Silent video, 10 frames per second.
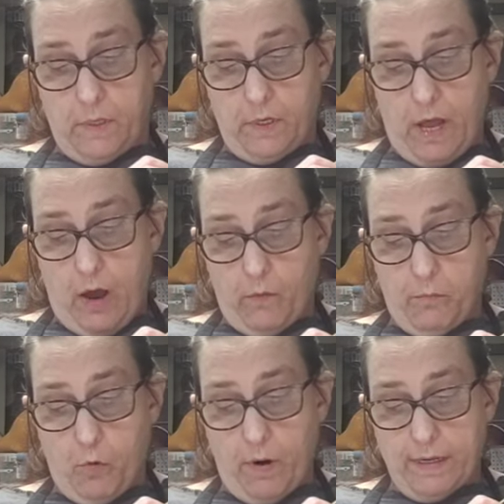how
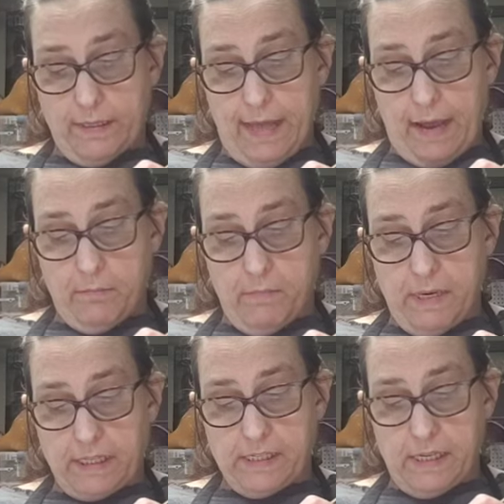important that
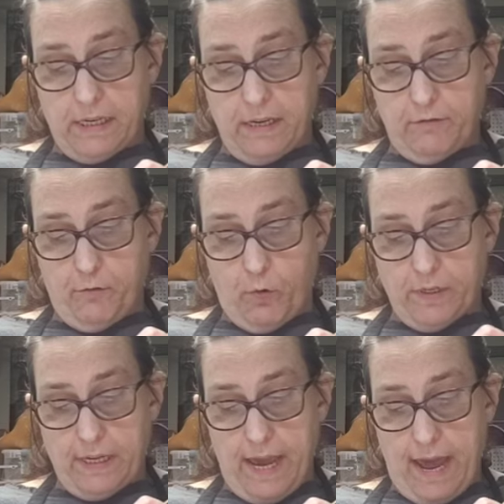mixing it
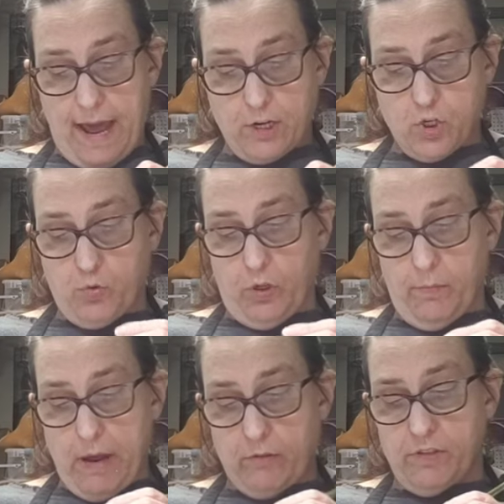for the actual
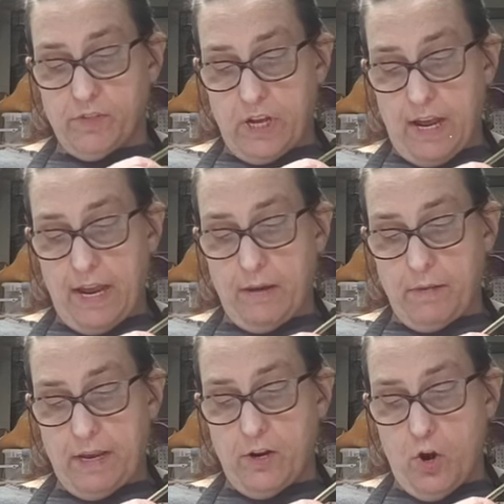amount of time
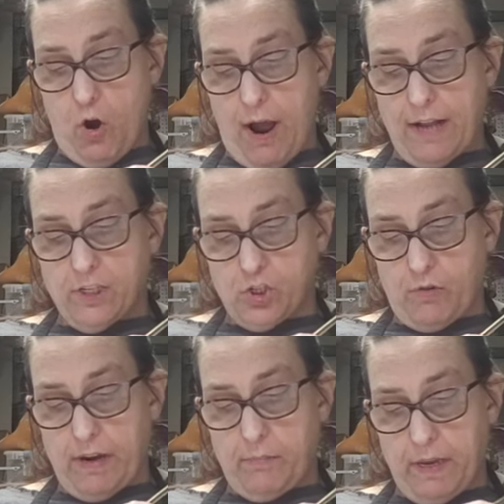and not
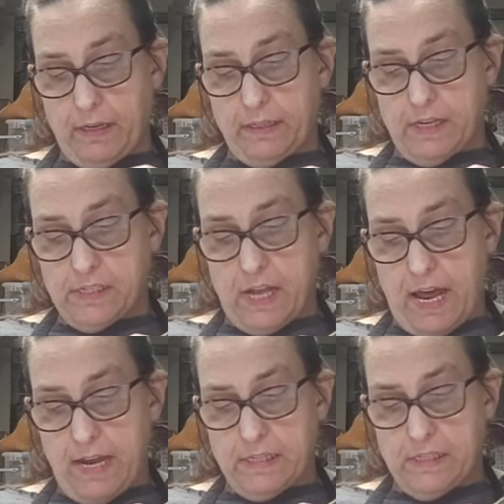scraping the
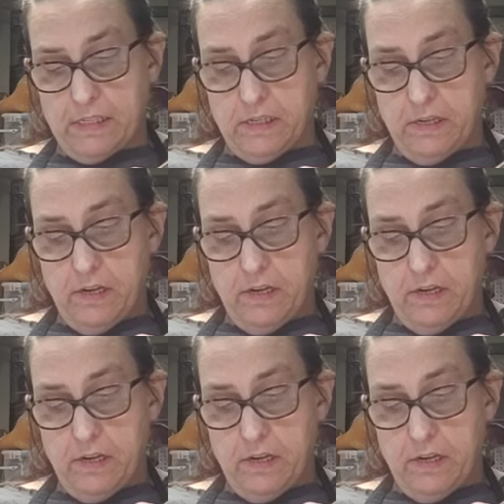sides